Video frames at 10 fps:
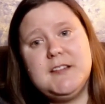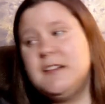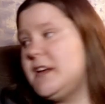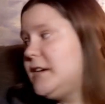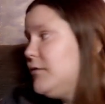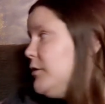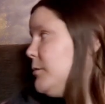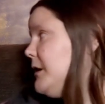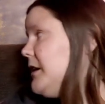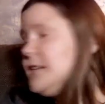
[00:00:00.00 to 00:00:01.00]
A lot of
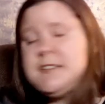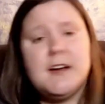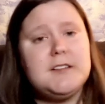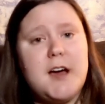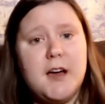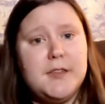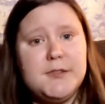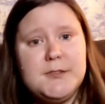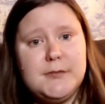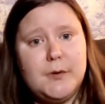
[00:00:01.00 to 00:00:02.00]
them I got to talk to
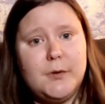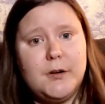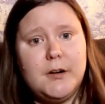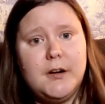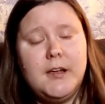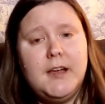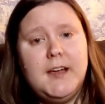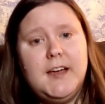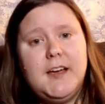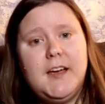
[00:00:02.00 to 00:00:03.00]
authors for.
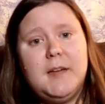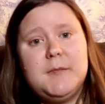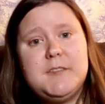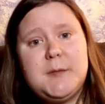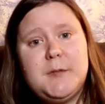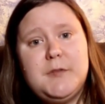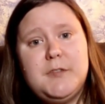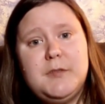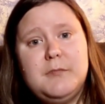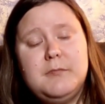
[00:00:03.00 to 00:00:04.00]
Some of
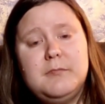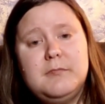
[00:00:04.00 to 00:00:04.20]
them